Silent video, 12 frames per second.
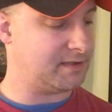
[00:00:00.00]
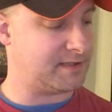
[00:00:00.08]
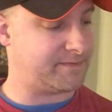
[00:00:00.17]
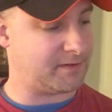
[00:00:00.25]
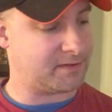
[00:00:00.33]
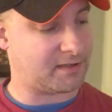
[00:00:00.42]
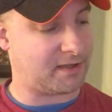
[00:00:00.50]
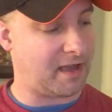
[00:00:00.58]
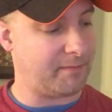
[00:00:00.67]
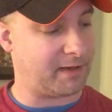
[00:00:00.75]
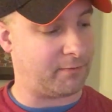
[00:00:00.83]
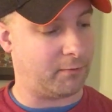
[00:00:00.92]
his first
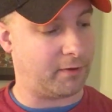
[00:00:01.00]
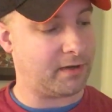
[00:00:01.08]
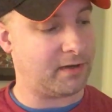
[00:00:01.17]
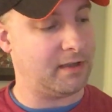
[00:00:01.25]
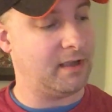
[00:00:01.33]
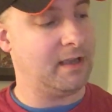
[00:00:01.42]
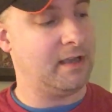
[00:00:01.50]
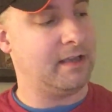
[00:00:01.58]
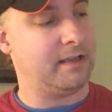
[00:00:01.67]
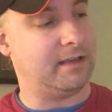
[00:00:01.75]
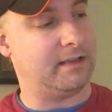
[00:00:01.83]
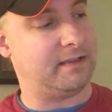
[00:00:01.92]
comic work
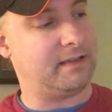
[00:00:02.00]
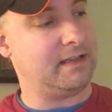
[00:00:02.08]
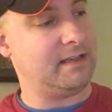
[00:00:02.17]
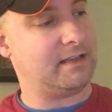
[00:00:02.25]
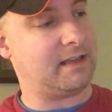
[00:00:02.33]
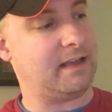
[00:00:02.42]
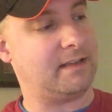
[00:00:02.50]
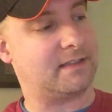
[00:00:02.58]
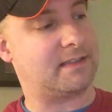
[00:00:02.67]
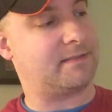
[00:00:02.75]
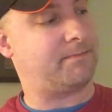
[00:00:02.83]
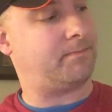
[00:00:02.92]
in Teen
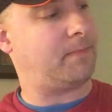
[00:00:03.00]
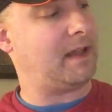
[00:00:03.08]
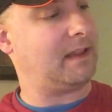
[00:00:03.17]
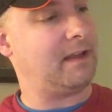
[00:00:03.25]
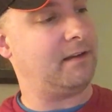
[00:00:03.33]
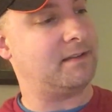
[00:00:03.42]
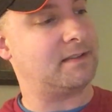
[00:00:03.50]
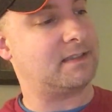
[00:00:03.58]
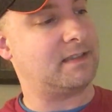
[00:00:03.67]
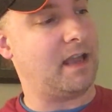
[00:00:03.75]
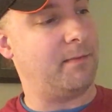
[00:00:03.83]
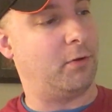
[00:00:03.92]
Titans Spotlight on
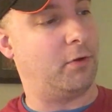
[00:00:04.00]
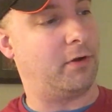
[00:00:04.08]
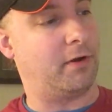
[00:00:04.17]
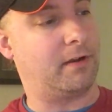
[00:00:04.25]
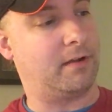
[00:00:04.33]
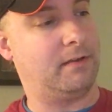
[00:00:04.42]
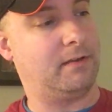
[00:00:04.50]
Cyborg.